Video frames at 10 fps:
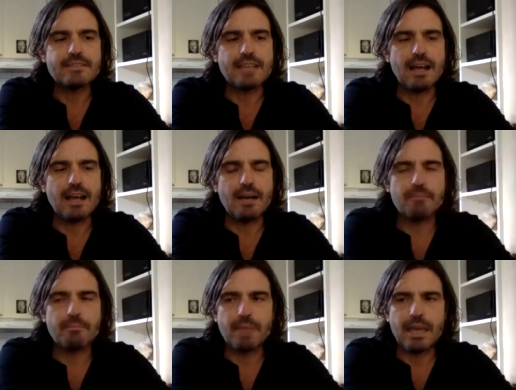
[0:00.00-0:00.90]

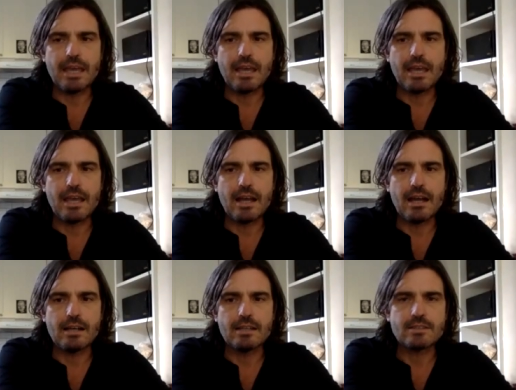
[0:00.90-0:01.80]
some uh,
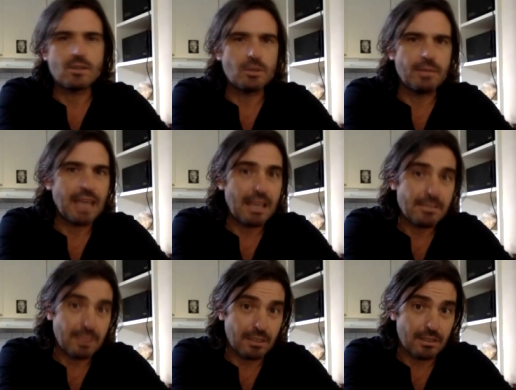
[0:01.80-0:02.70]
ascorbic
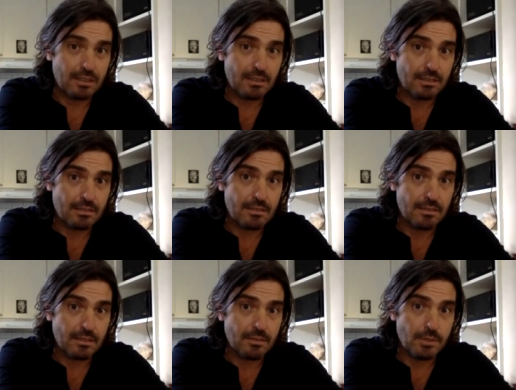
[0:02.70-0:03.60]
acid
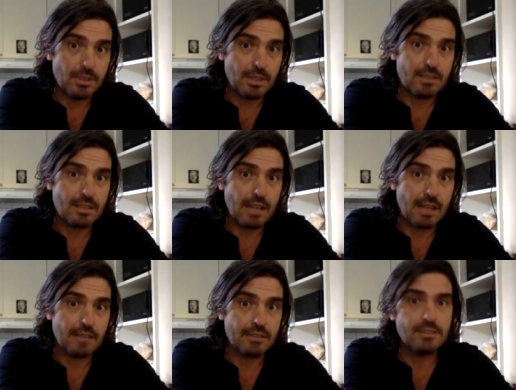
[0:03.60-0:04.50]
which is a
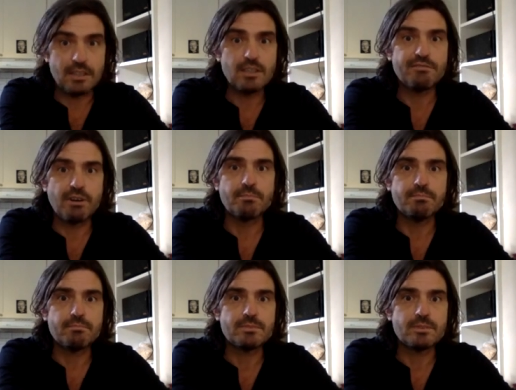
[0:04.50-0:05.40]
synthetic form
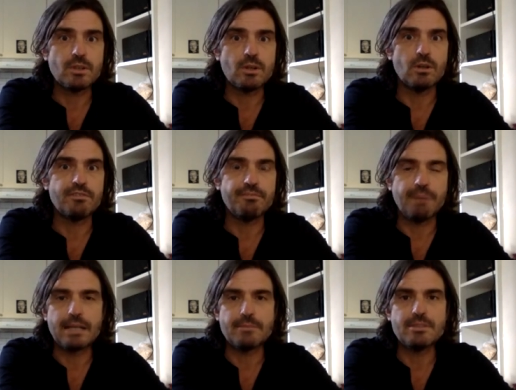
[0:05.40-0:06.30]
of yeah.
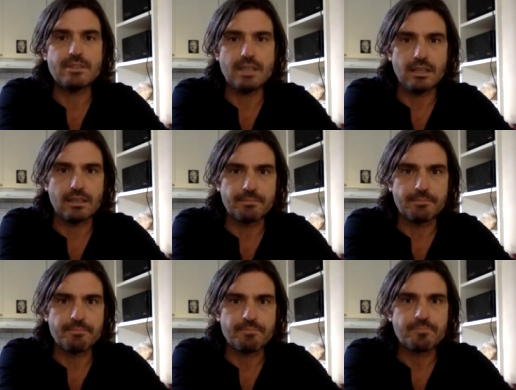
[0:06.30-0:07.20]
vitamin c
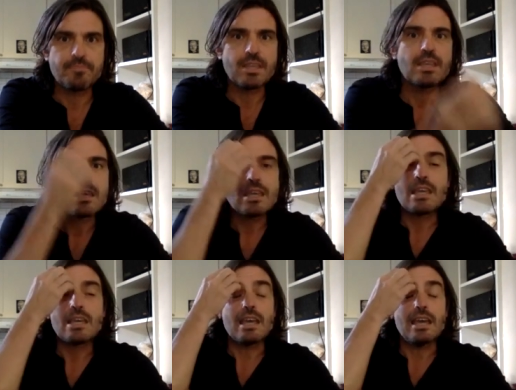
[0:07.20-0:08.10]

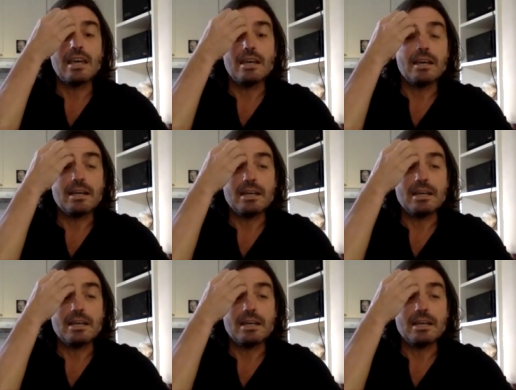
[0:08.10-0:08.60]
uh,